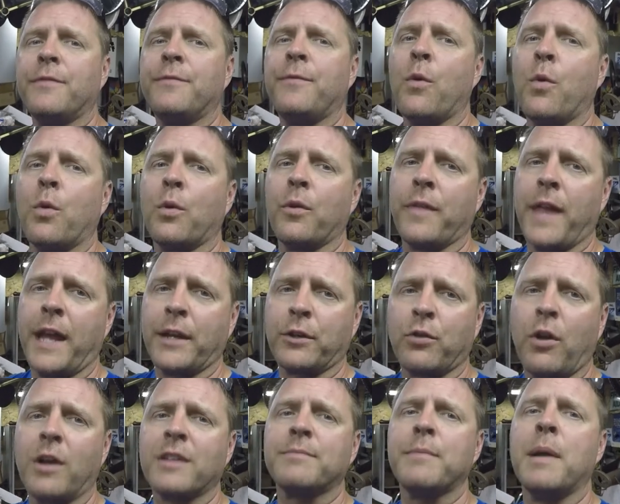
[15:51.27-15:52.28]
for that
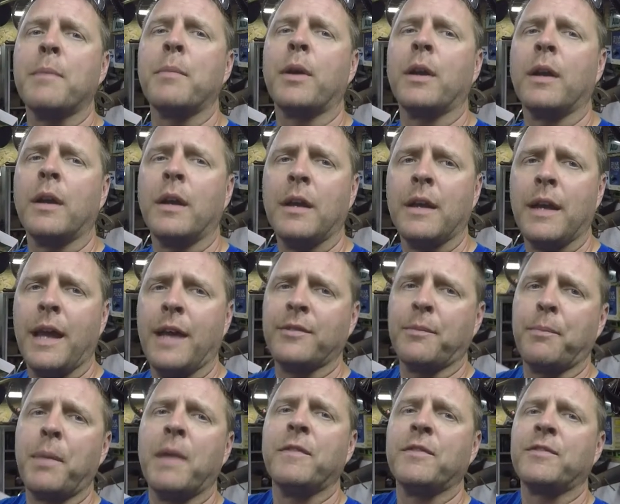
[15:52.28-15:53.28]
cross member as
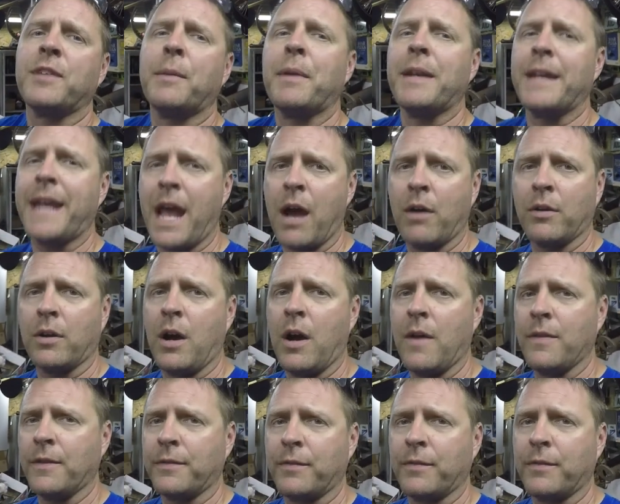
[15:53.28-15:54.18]
it pivots up and down on the